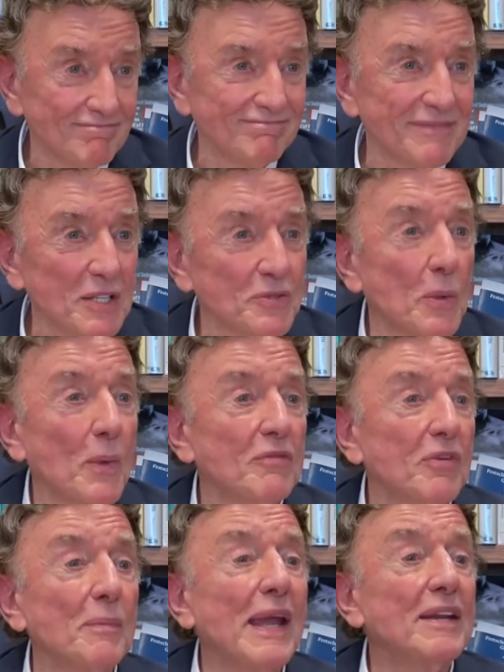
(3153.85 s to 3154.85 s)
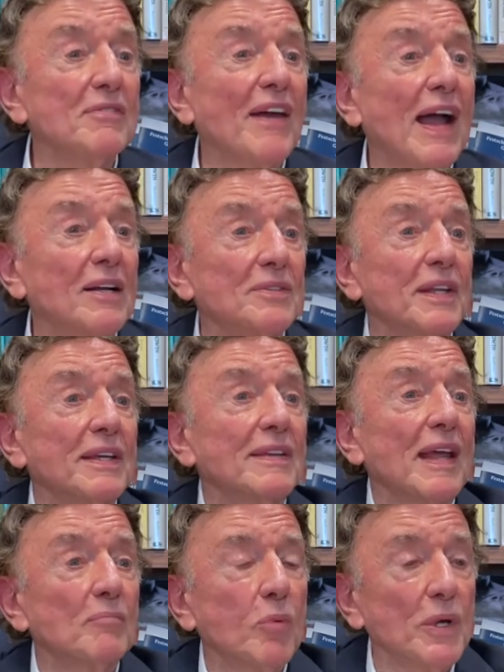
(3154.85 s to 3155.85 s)
because we went from 80 faculty at
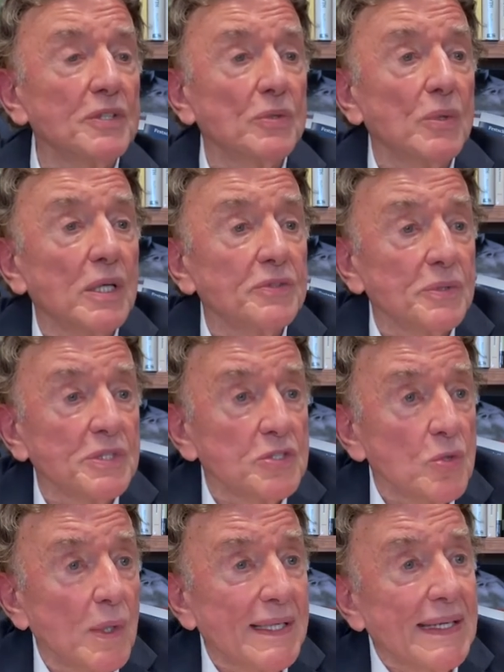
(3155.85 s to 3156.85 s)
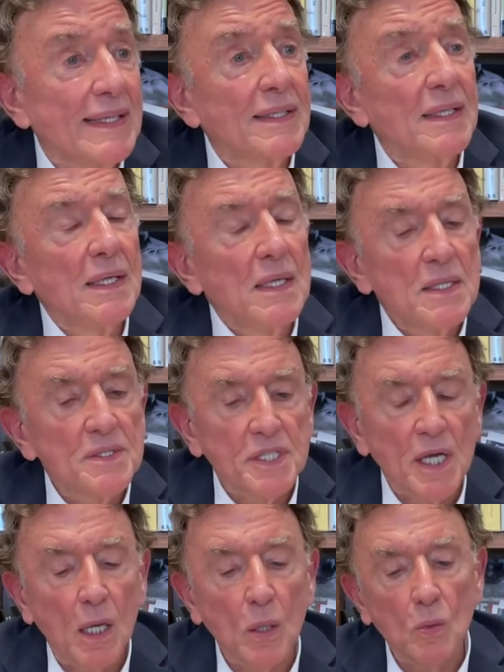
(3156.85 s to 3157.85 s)
that point to 120.
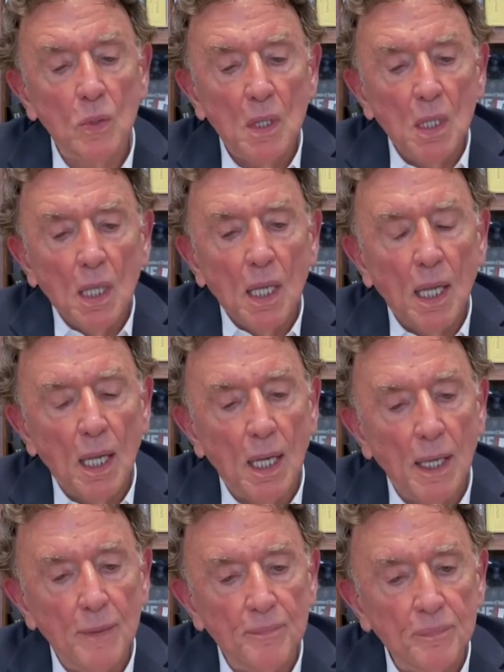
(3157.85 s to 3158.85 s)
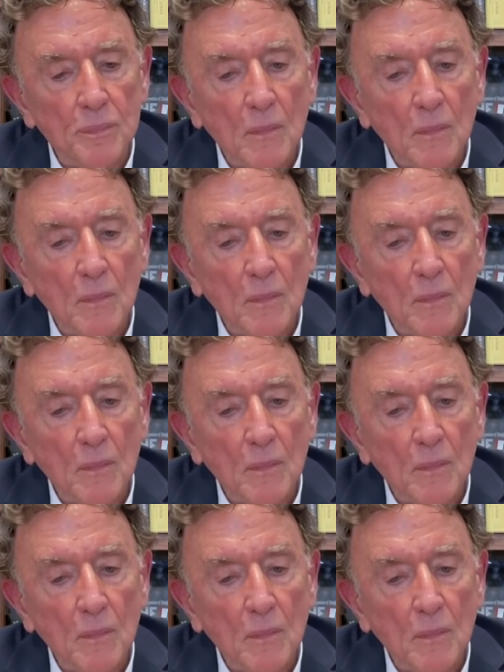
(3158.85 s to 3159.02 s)
So, um,